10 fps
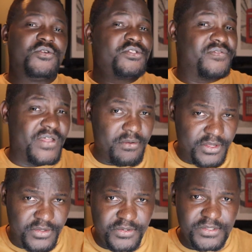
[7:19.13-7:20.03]
Looks
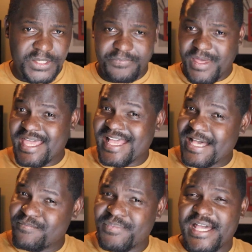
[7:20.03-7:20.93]
very good. He may
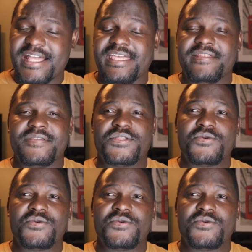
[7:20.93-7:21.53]
come back in